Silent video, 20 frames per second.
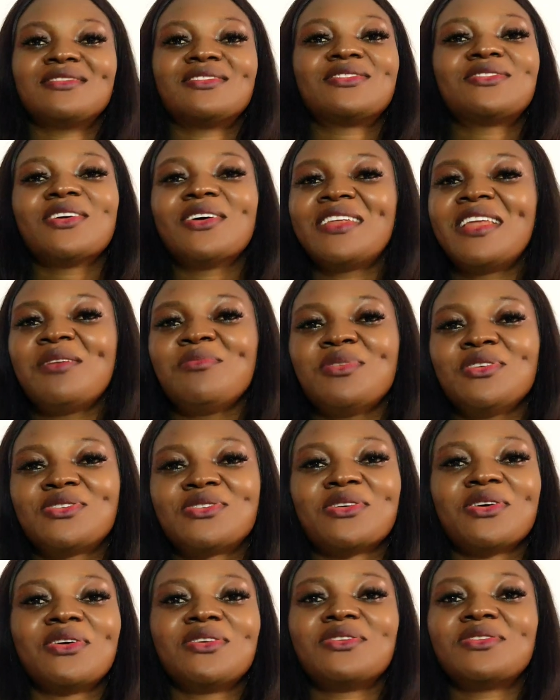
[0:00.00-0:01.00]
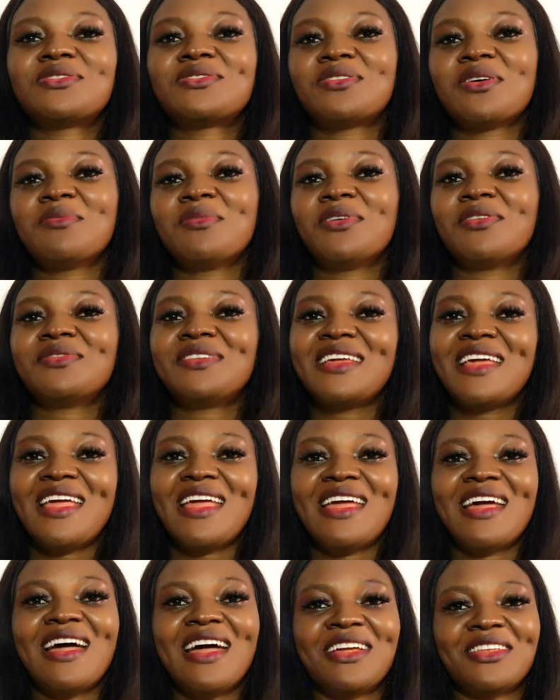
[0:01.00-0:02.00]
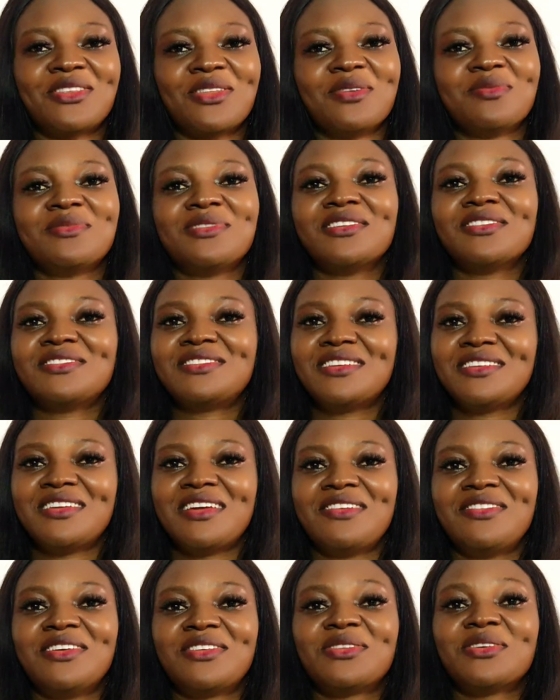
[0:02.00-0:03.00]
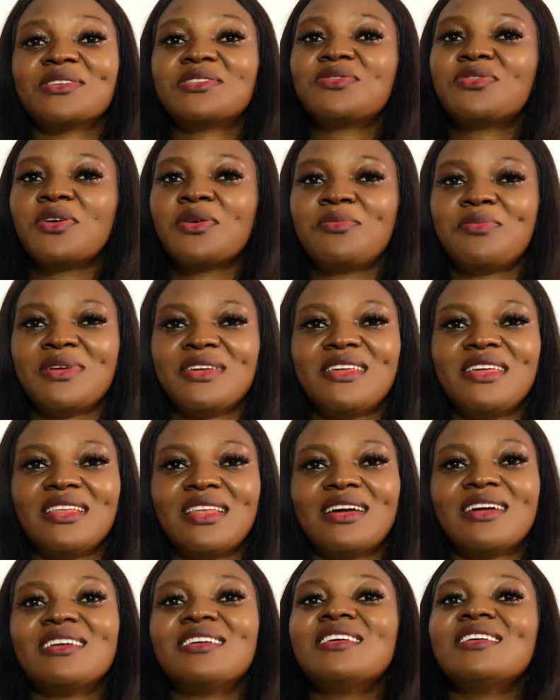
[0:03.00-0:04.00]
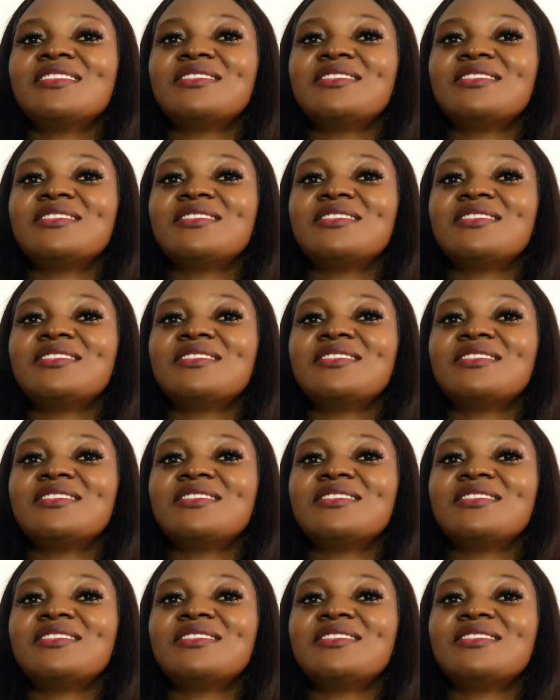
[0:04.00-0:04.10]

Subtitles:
So let me show you some of the AI thumbnail generators for beginner.